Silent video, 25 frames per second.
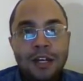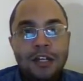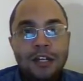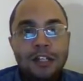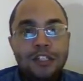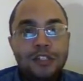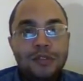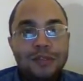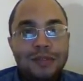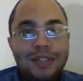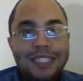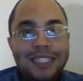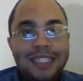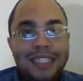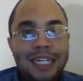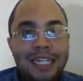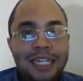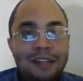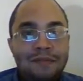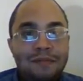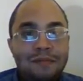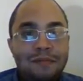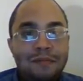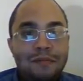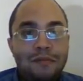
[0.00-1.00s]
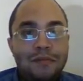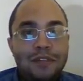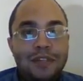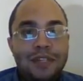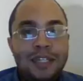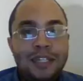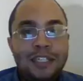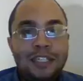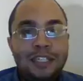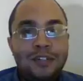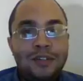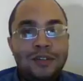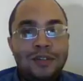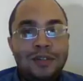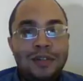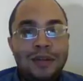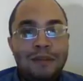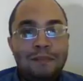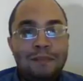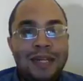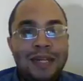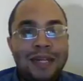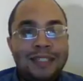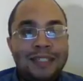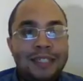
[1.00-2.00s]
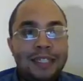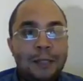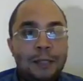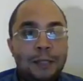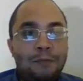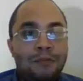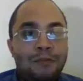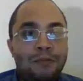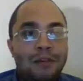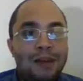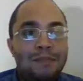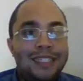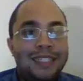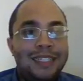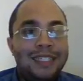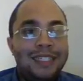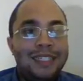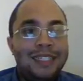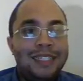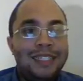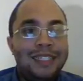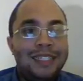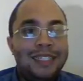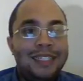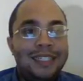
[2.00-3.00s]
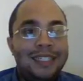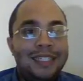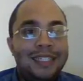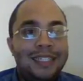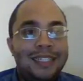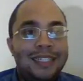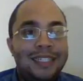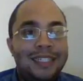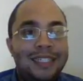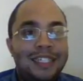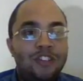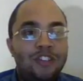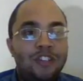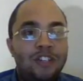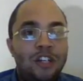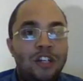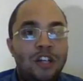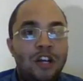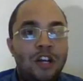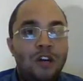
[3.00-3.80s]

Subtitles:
So instead of this, basically the problem is this exchange.